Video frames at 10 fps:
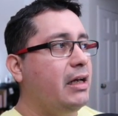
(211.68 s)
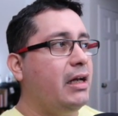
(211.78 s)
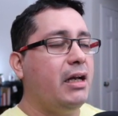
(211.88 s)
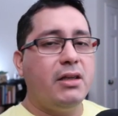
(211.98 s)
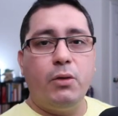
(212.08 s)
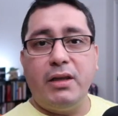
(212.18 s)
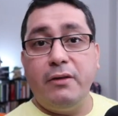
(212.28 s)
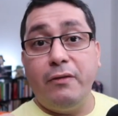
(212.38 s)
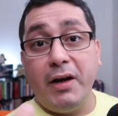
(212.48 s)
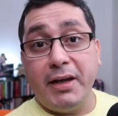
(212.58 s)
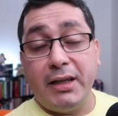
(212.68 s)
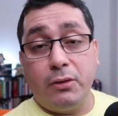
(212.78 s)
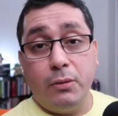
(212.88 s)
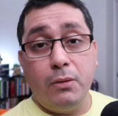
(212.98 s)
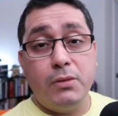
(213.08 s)
and you can define
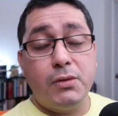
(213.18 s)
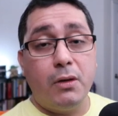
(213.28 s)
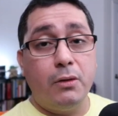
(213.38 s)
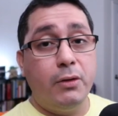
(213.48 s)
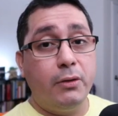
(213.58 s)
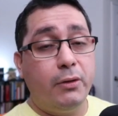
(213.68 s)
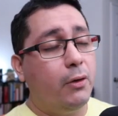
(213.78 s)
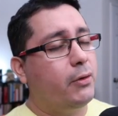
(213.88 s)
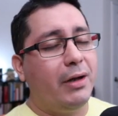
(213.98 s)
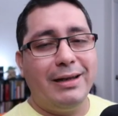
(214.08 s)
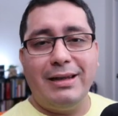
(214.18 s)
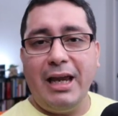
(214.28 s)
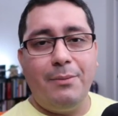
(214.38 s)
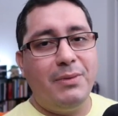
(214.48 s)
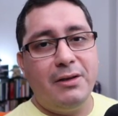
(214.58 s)
at tools.go. You can
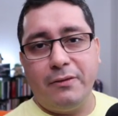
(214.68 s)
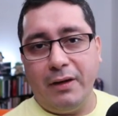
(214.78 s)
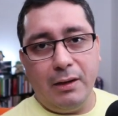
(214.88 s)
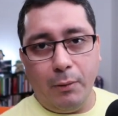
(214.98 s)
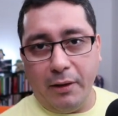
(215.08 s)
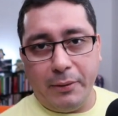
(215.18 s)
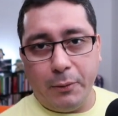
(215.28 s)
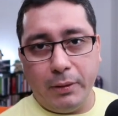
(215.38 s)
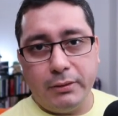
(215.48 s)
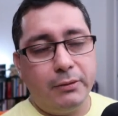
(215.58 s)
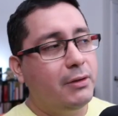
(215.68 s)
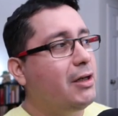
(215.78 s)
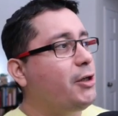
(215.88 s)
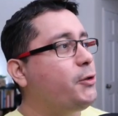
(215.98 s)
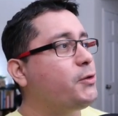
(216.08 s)
name this file whatever you want to.
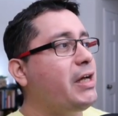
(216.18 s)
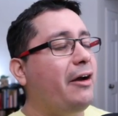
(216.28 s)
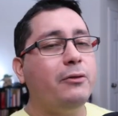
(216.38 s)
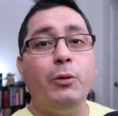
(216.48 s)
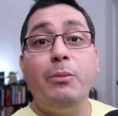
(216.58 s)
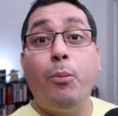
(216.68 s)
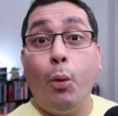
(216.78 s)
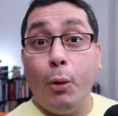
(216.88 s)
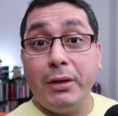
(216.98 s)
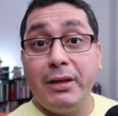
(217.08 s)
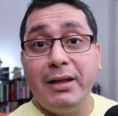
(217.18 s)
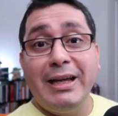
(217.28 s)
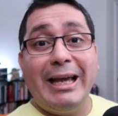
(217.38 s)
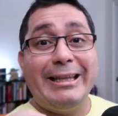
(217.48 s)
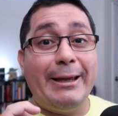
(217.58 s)
You just have to import
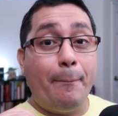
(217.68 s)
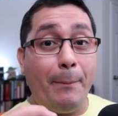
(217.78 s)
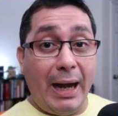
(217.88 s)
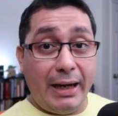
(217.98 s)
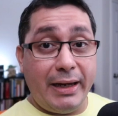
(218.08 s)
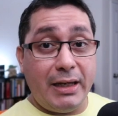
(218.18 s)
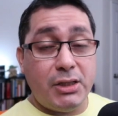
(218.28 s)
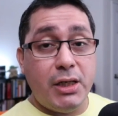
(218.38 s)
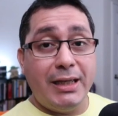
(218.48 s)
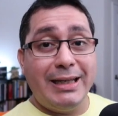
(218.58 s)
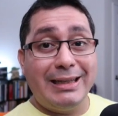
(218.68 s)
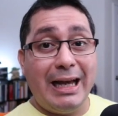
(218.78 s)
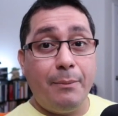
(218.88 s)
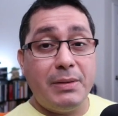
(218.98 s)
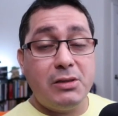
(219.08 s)
the package that
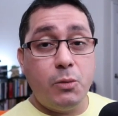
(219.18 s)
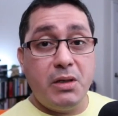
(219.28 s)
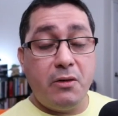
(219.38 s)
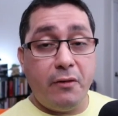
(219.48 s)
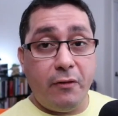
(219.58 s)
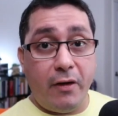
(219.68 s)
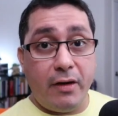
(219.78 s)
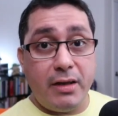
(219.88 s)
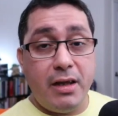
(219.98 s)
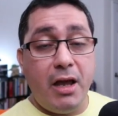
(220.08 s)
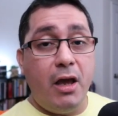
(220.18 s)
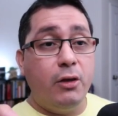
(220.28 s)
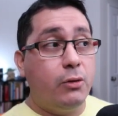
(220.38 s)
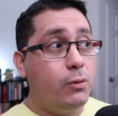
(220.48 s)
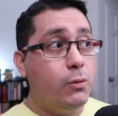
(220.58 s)
happens to be referring
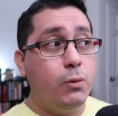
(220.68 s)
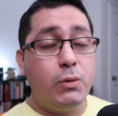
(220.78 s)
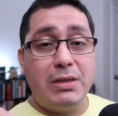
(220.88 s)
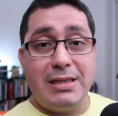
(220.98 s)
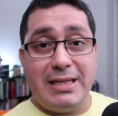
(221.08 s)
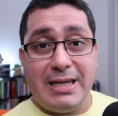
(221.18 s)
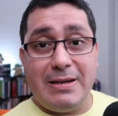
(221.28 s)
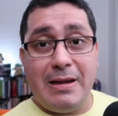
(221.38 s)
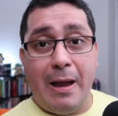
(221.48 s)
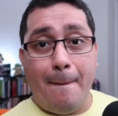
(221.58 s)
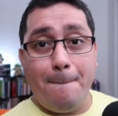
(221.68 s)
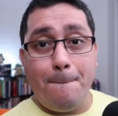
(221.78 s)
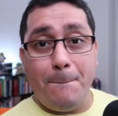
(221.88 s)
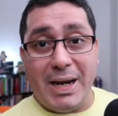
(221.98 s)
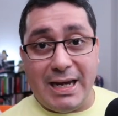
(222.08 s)
to the
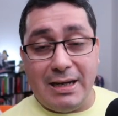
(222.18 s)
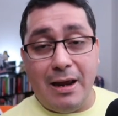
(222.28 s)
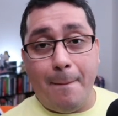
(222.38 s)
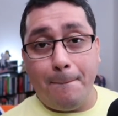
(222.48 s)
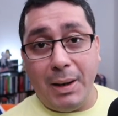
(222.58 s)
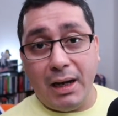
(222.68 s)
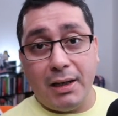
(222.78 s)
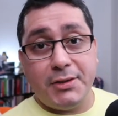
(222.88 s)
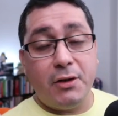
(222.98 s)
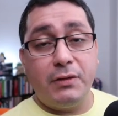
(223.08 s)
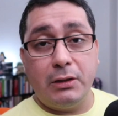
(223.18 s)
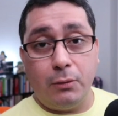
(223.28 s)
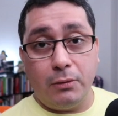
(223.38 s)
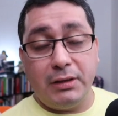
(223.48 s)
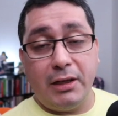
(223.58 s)
main package of the
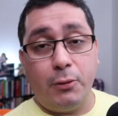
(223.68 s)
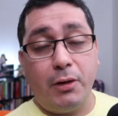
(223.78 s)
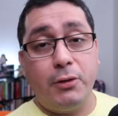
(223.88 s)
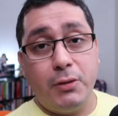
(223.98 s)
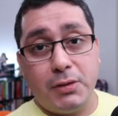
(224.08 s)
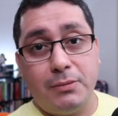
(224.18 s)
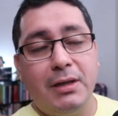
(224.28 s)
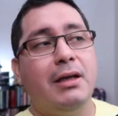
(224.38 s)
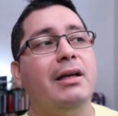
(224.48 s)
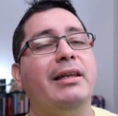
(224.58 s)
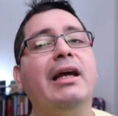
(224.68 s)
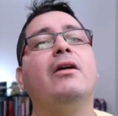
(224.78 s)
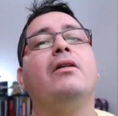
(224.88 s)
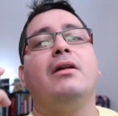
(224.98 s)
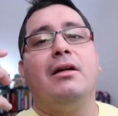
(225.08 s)
tool that you are using. Now,